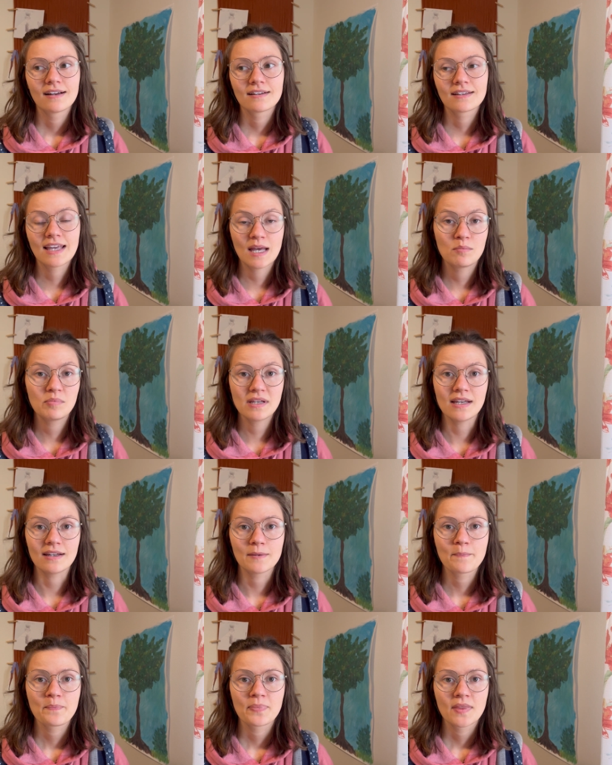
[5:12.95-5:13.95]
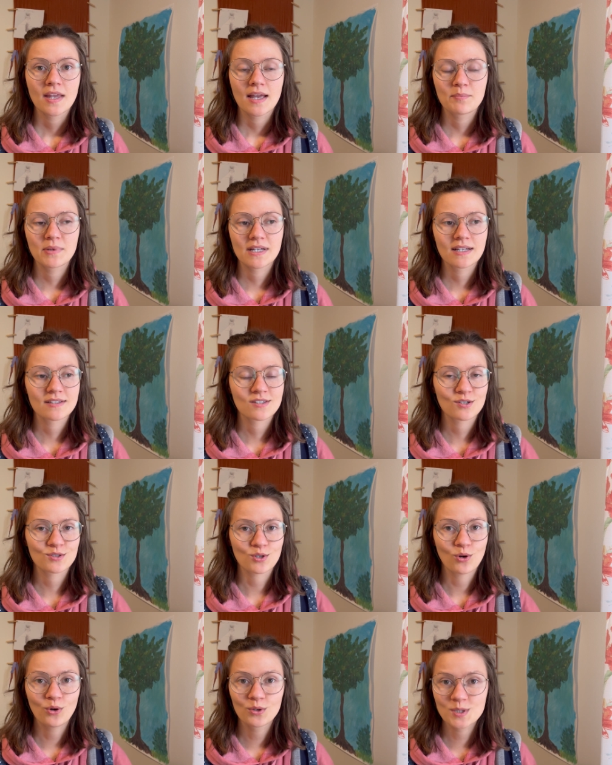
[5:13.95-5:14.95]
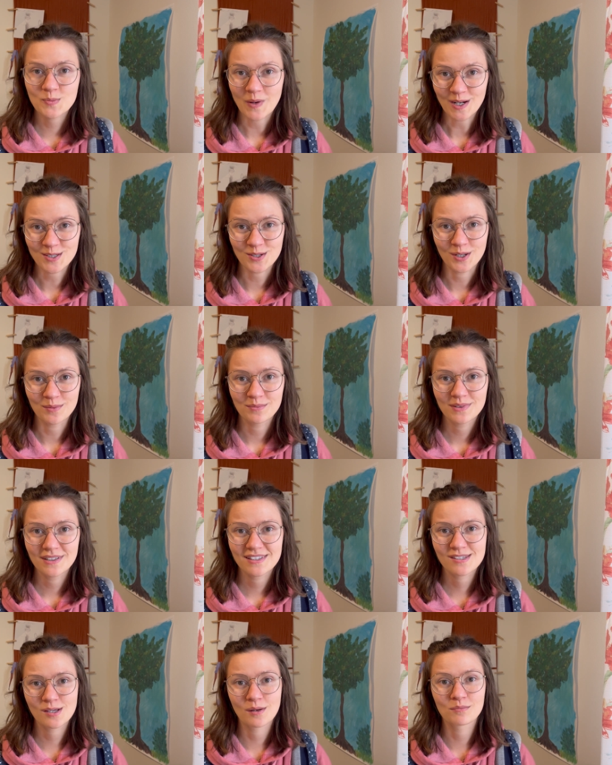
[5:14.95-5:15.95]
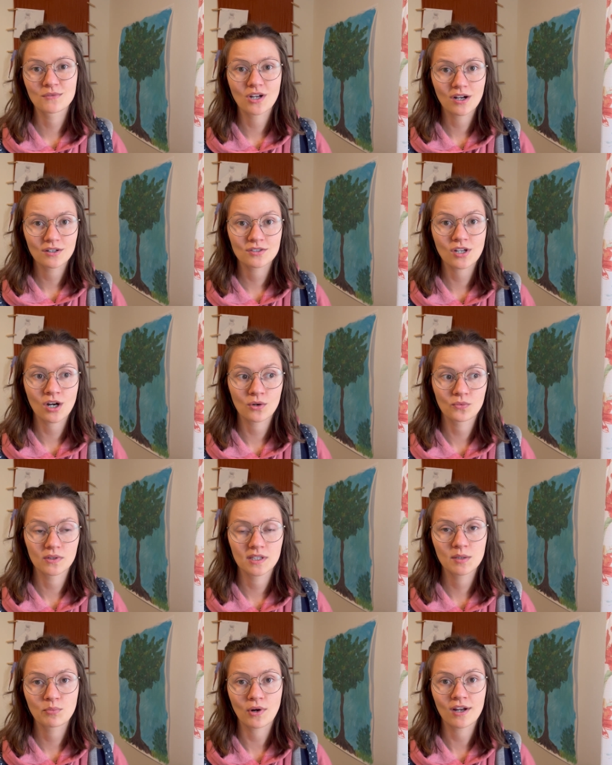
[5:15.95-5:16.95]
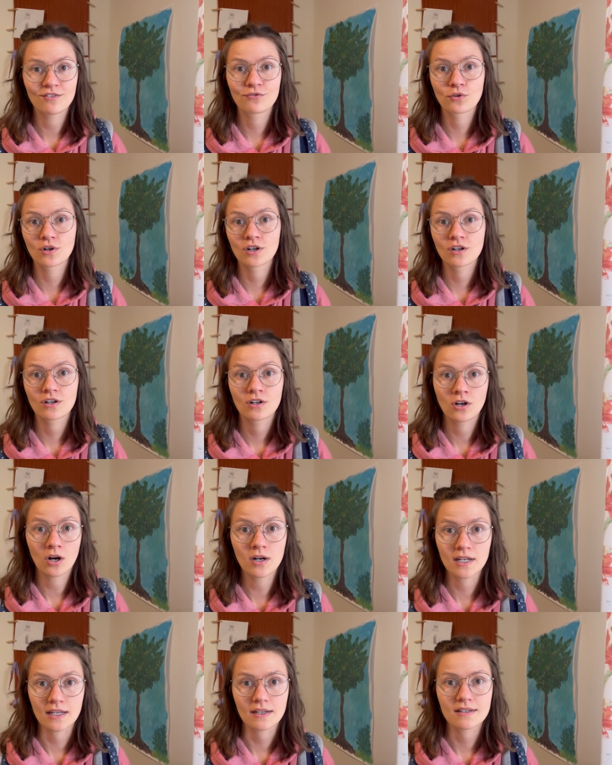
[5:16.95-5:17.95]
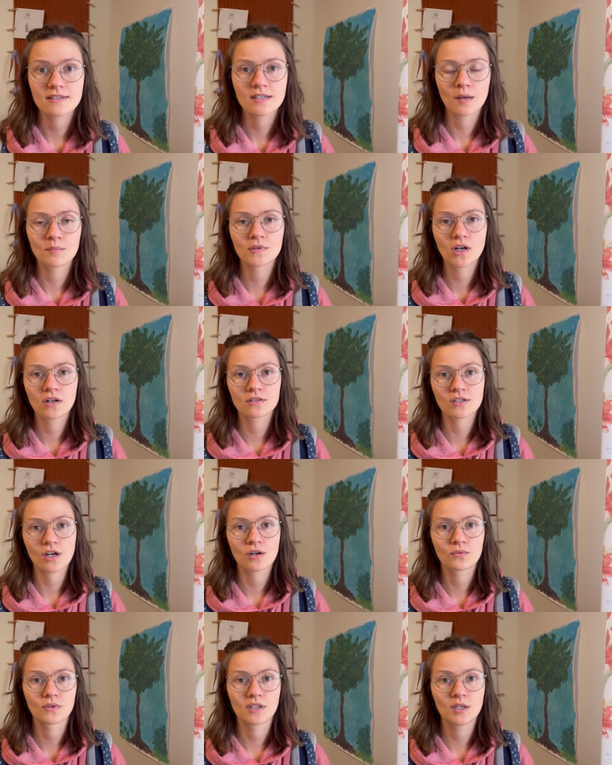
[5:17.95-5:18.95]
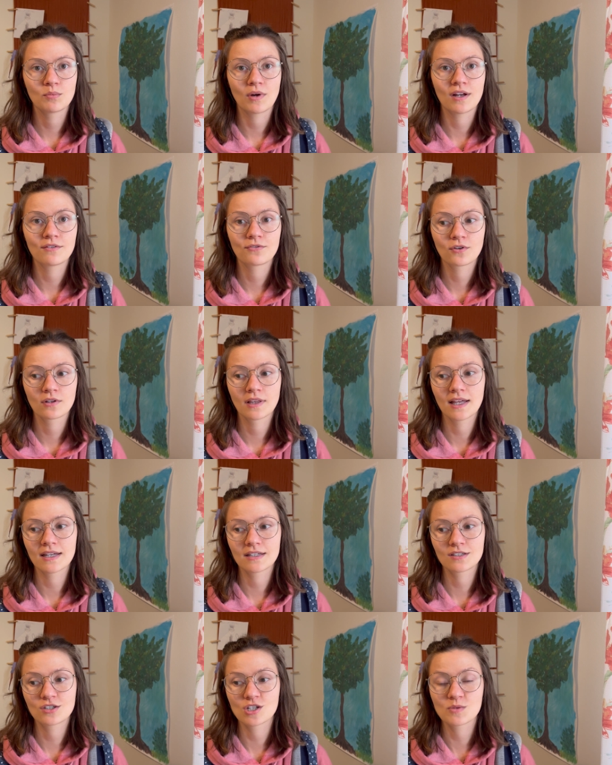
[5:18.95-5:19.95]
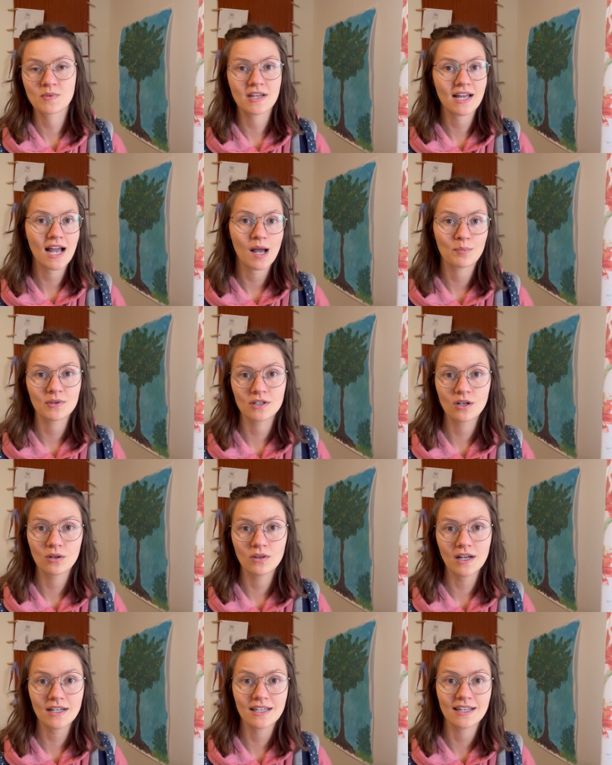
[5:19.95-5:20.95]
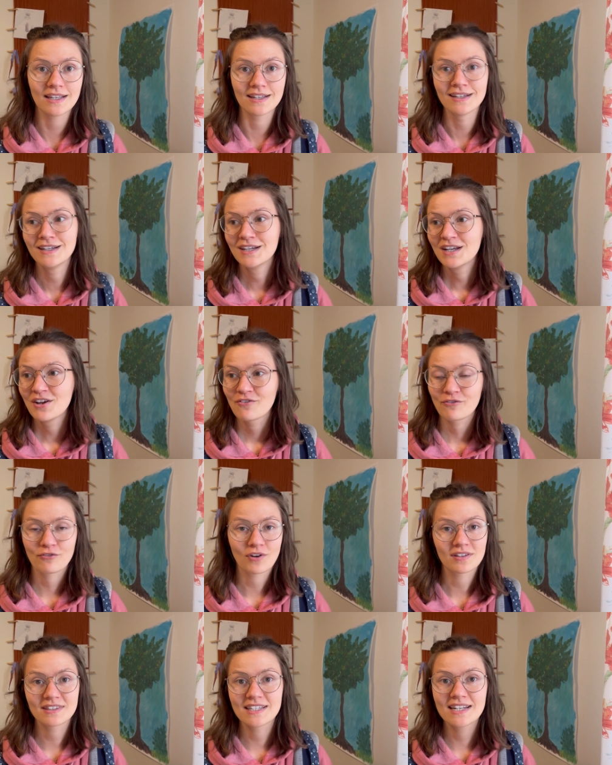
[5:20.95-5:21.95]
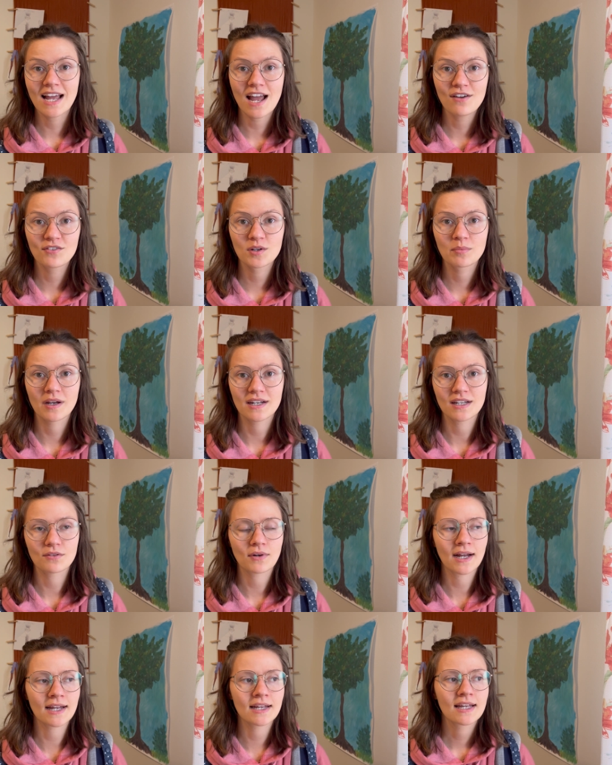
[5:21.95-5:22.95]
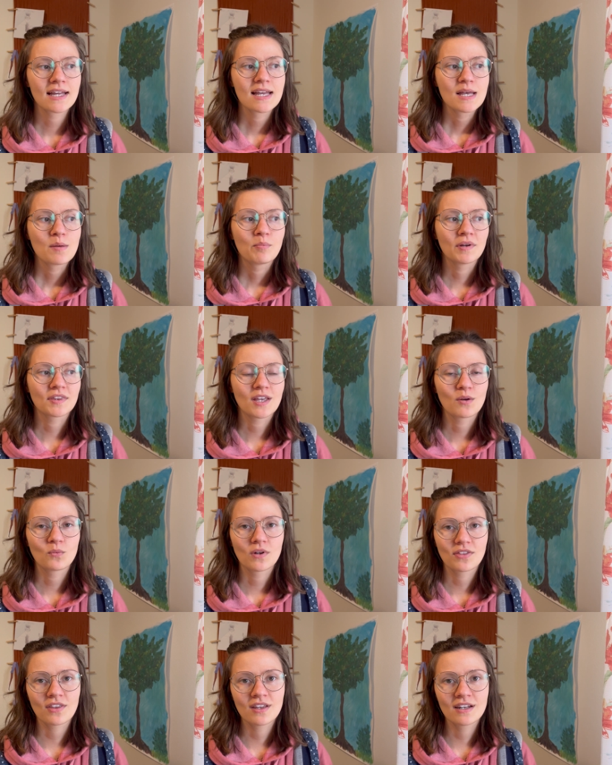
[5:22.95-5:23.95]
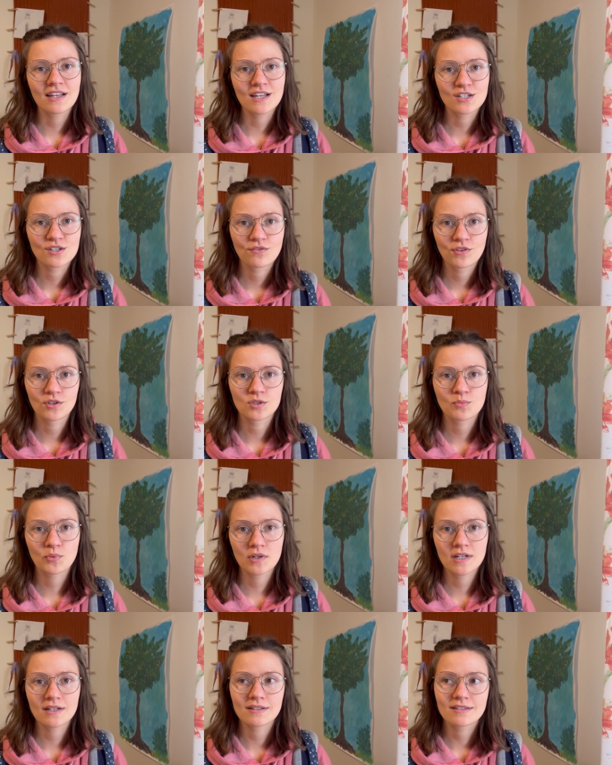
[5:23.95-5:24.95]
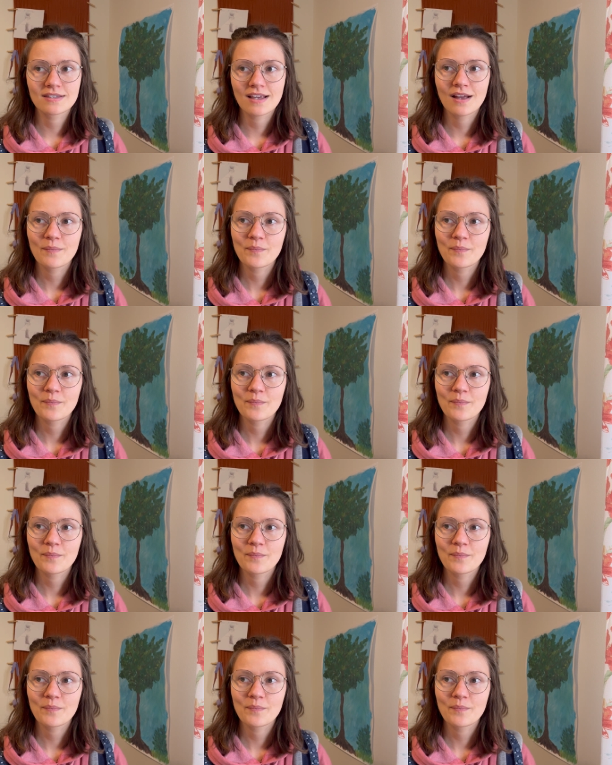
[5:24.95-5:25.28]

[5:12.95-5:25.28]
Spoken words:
can be. because there's a whole spectrum. Some dogs are really bred for guarding. Some dogs are really bred for like just being happy-go-lucky, friendly to everybody, right? But then within each of those breeds,